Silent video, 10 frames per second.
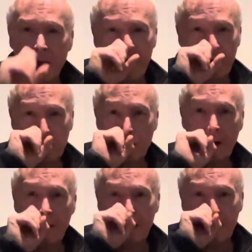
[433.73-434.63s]

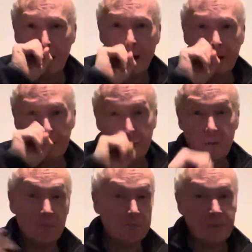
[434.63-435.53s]
and
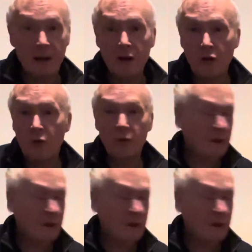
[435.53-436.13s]
there you go.